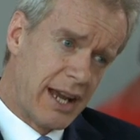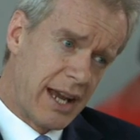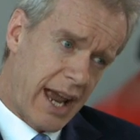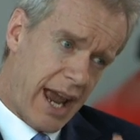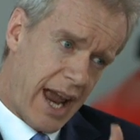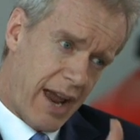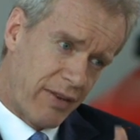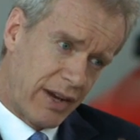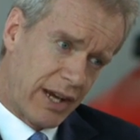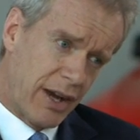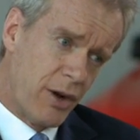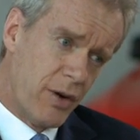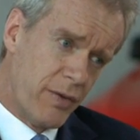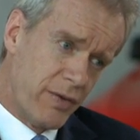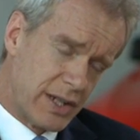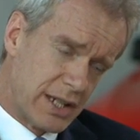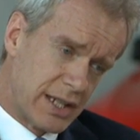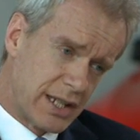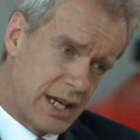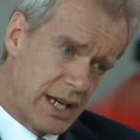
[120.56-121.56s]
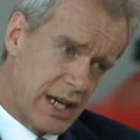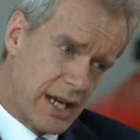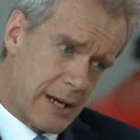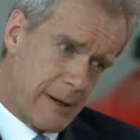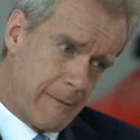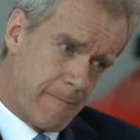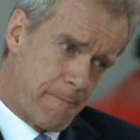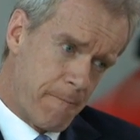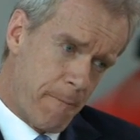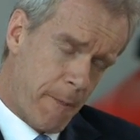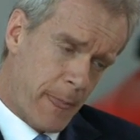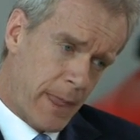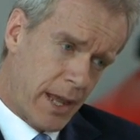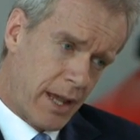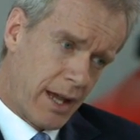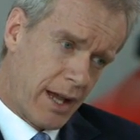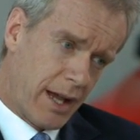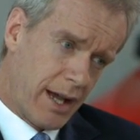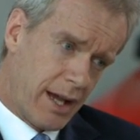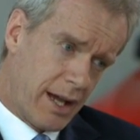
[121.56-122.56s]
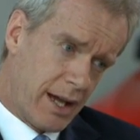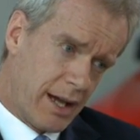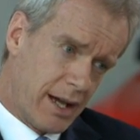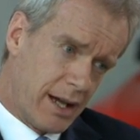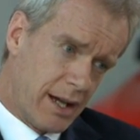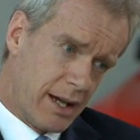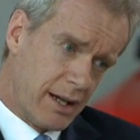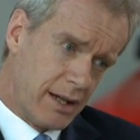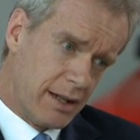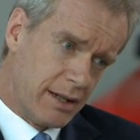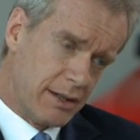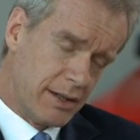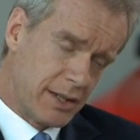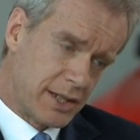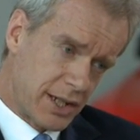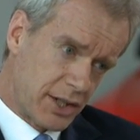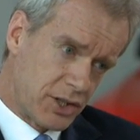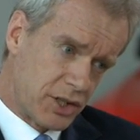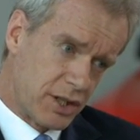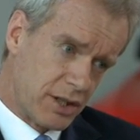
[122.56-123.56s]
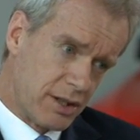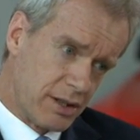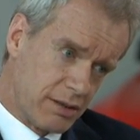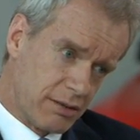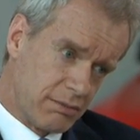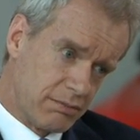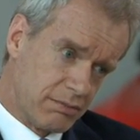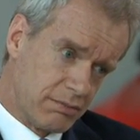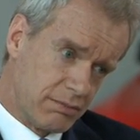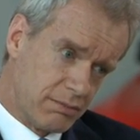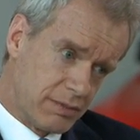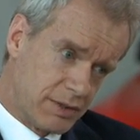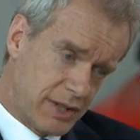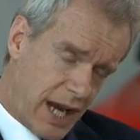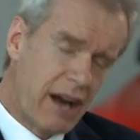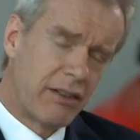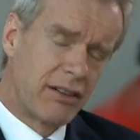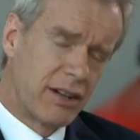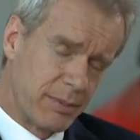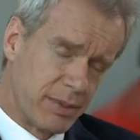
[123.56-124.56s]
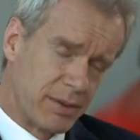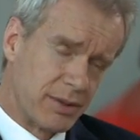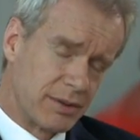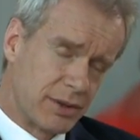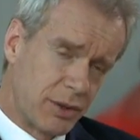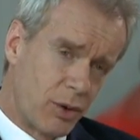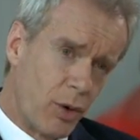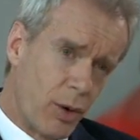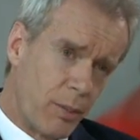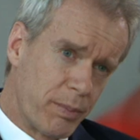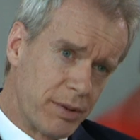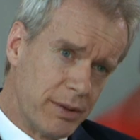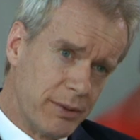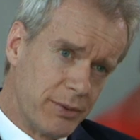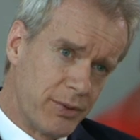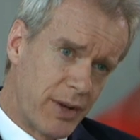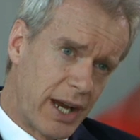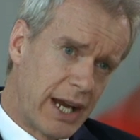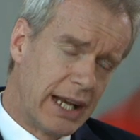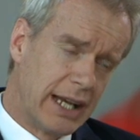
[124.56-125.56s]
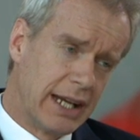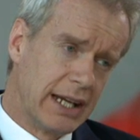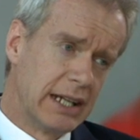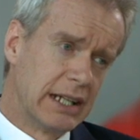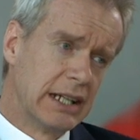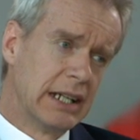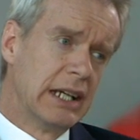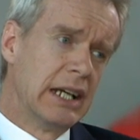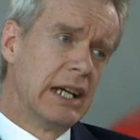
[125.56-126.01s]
having overseen such a terrible corporate failure,